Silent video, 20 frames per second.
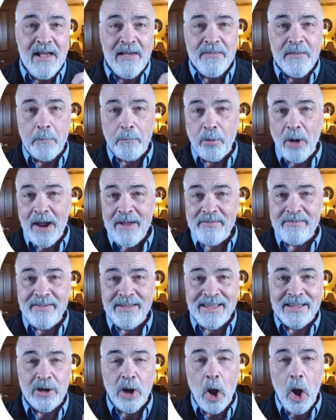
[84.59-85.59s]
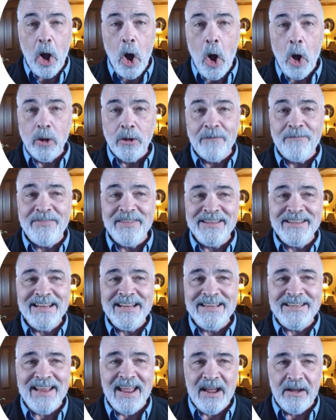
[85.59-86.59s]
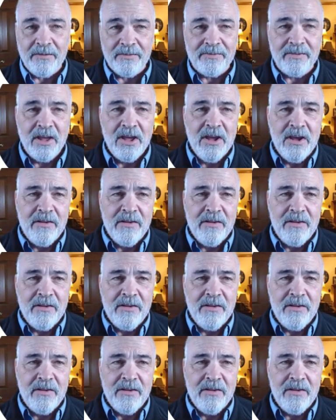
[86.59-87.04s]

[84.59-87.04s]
the pricing, and all of the details.